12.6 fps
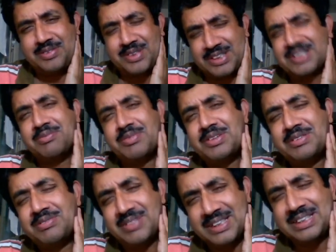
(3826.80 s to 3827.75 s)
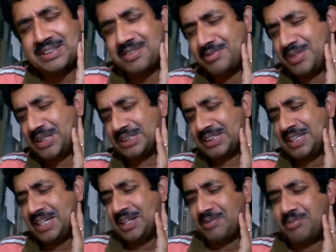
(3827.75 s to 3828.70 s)
for some reason, because
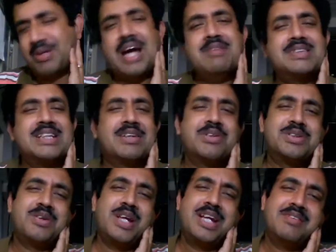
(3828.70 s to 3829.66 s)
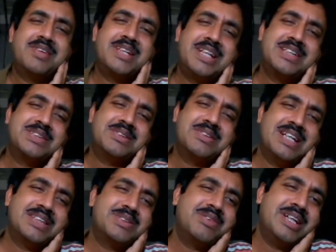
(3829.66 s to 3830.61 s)
primes are controlling everything. So
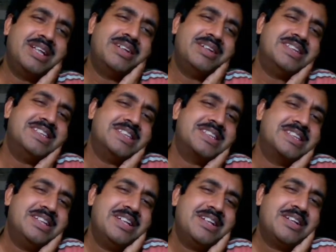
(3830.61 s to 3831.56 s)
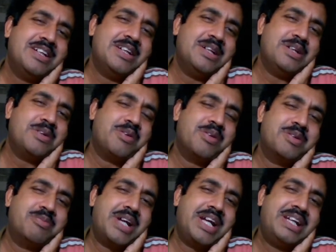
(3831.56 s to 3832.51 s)
that's why it is whole
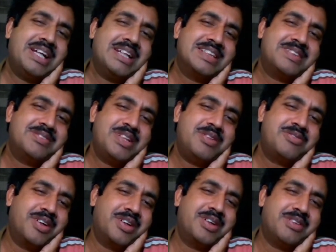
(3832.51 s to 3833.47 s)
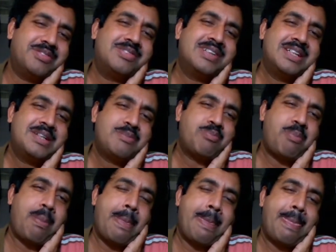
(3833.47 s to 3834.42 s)
brain has very fond of
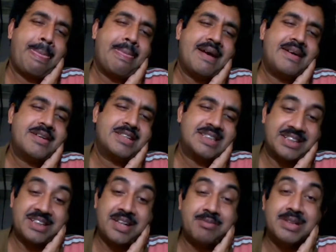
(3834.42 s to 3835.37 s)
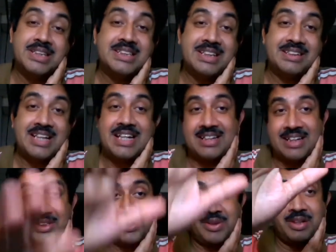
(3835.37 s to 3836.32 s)
certain numbers, and that is
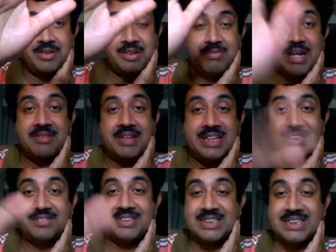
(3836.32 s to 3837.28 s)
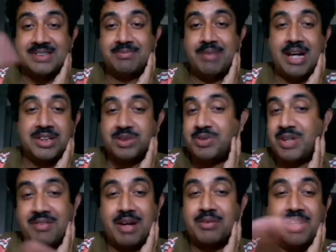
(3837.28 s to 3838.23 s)
actually in mathematics, physics, and biology we
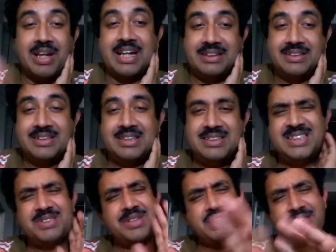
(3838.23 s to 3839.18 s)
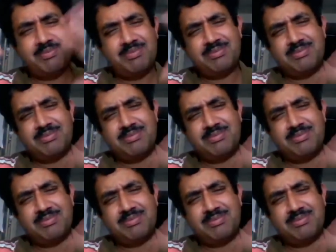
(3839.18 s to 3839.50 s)
have outlined just to get a